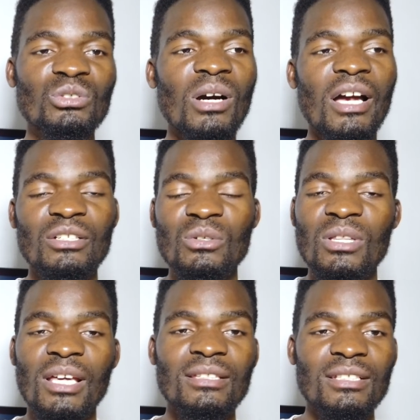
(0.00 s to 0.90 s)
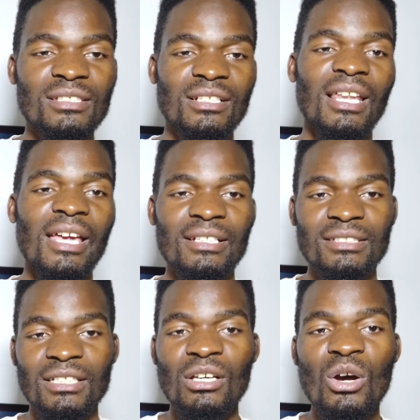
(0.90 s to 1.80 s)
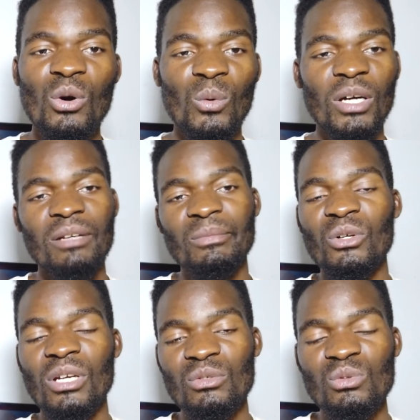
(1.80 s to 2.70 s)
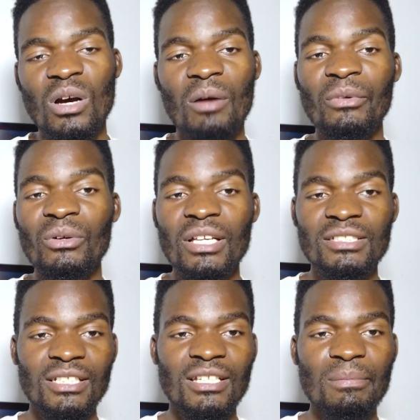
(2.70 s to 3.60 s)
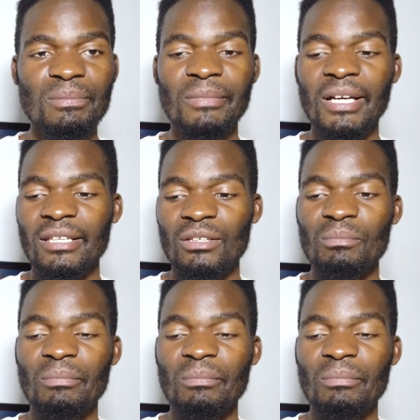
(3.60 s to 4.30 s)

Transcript: also, I know that these clients, what I'm gonna do, I'm gonna set up my